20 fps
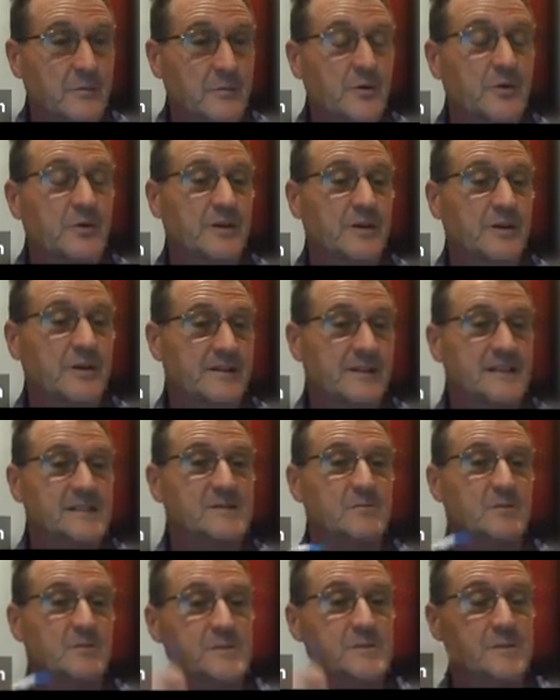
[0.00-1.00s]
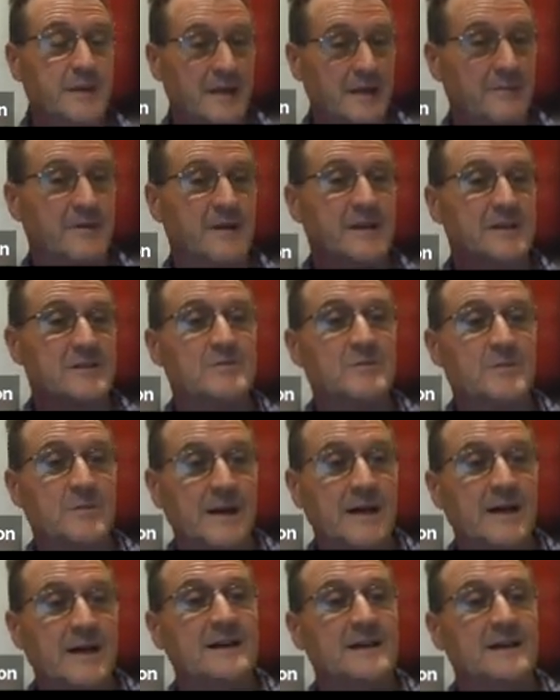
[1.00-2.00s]
their work, and that became a national
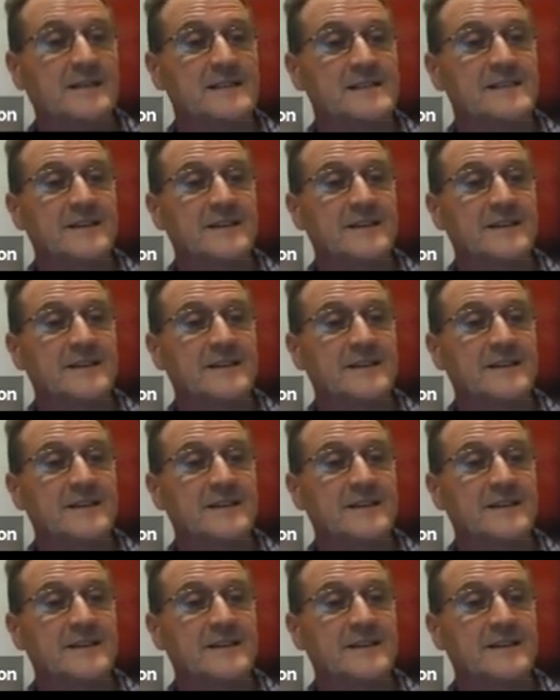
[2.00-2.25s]
park.